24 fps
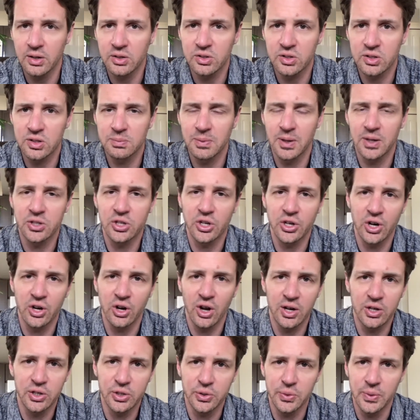Just make sure you're
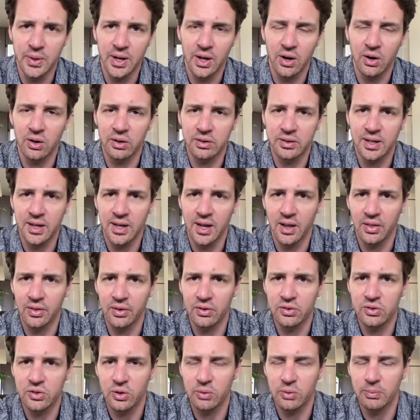not doing it all together.
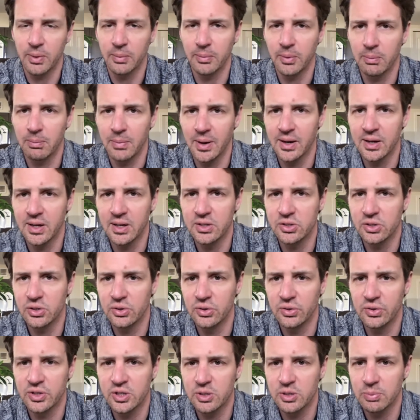So remember, Mondays you do
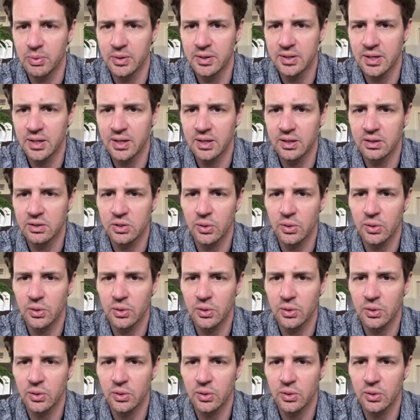the sprinting.